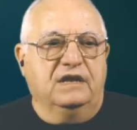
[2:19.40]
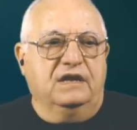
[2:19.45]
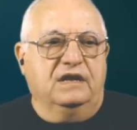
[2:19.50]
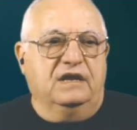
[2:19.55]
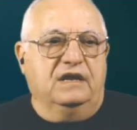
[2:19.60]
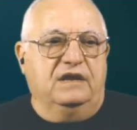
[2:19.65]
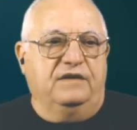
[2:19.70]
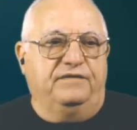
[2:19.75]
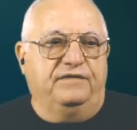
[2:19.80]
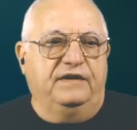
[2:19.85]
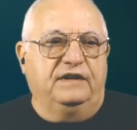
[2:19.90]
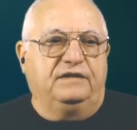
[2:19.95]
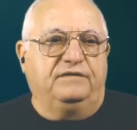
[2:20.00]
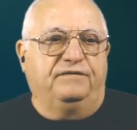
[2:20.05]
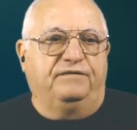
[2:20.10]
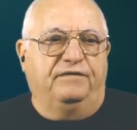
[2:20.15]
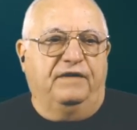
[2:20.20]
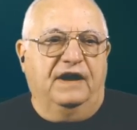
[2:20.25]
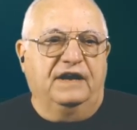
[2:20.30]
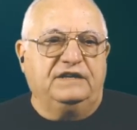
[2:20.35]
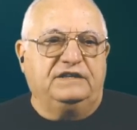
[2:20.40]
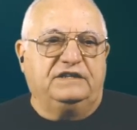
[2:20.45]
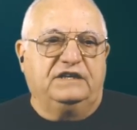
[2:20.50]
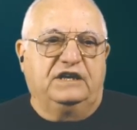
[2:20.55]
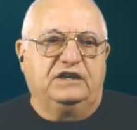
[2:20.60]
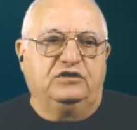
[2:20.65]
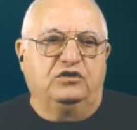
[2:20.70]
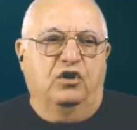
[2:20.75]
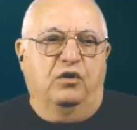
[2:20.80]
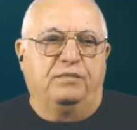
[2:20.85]
If it finds
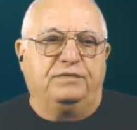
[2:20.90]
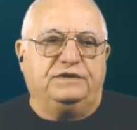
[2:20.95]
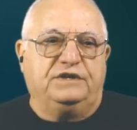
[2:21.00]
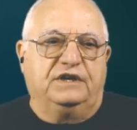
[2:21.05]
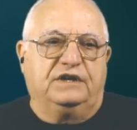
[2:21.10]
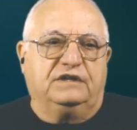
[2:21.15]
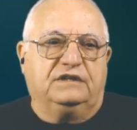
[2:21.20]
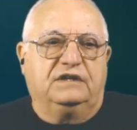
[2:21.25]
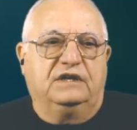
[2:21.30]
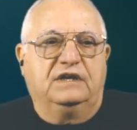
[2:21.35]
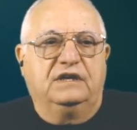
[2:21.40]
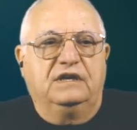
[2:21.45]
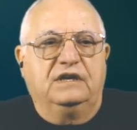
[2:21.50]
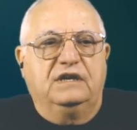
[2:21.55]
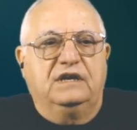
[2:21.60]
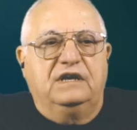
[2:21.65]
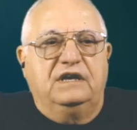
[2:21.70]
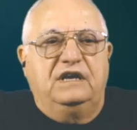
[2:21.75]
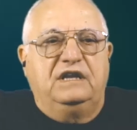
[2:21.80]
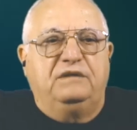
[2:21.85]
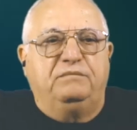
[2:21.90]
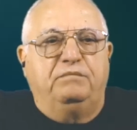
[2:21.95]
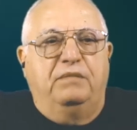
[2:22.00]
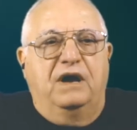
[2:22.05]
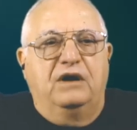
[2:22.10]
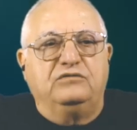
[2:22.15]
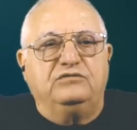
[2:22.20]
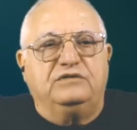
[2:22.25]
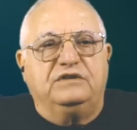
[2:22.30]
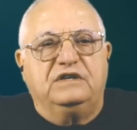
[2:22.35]
an object, it
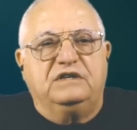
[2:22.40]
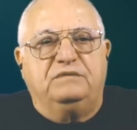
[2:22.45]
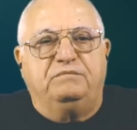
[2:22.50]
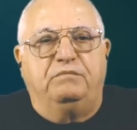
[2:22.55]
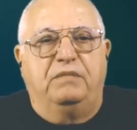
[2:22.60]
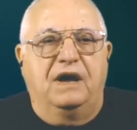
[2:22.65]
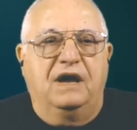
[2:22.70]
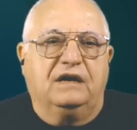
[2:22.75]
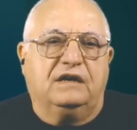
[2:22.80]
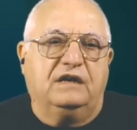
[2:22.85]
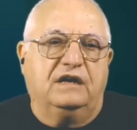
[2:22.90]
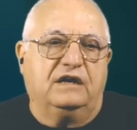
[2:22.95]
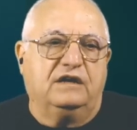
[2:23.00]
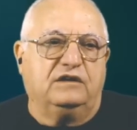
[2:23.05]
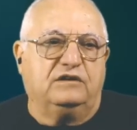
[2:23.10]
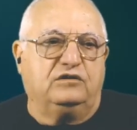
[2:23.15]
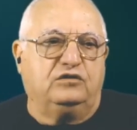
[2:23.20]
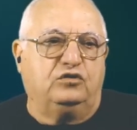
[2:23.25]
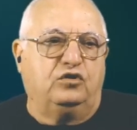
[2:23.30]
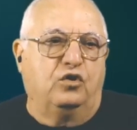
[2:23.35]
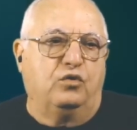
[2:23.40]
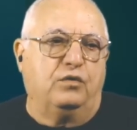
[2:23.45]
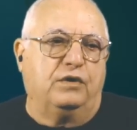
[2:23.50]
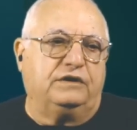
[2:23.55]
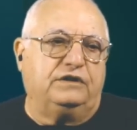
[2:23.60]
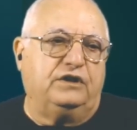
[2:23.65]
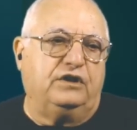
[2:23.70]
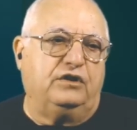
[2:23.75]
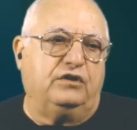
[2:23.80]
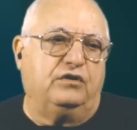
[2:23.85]
bounces back
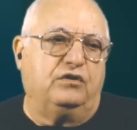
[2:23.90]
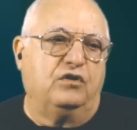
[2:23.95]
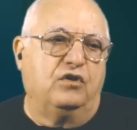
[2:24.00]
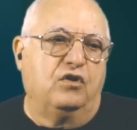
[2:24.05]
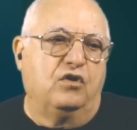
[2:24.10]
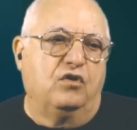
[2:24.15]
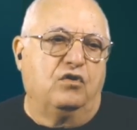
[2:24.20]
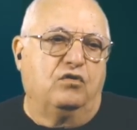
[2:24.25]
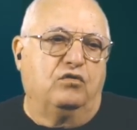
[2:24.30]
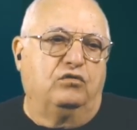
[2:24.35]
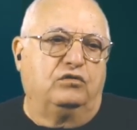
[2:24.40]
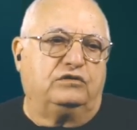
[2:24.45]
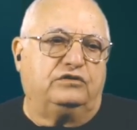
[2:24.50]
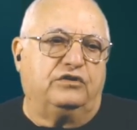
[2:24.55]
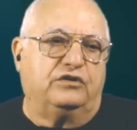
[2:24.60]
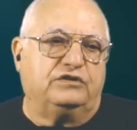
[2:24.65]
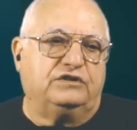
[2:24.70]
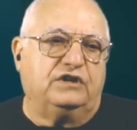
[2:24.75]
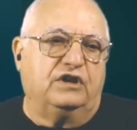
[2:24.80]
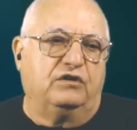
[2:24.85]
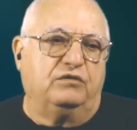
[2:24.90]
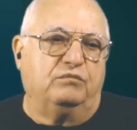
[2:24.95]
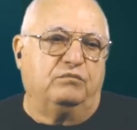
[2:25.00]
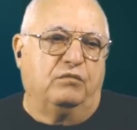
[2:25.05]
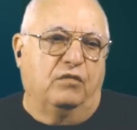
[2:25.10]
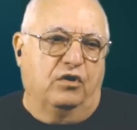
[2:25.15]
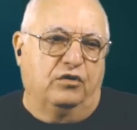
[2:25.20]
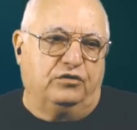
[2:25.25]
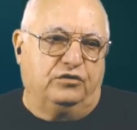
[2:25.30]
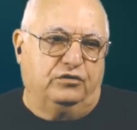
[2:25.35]
toward the ultrasound
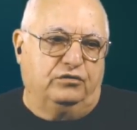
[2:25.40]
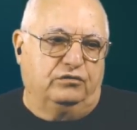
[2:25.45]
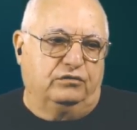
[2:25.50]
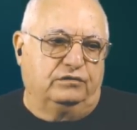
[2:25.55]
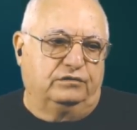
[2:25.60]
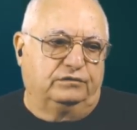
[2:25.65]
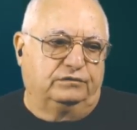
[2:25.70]
module.